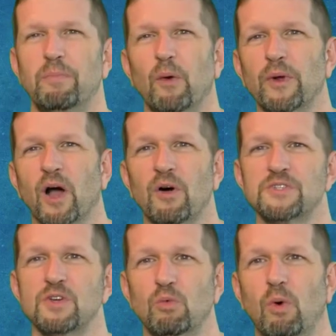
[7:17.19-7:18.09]
But we
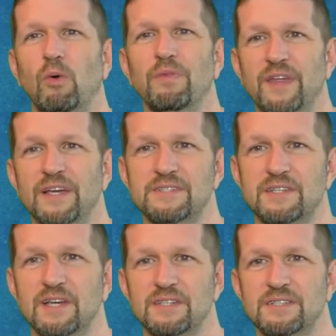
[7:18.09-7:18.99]
also want this,
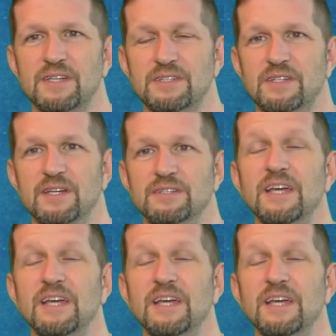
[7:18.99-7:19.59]
this, this, this.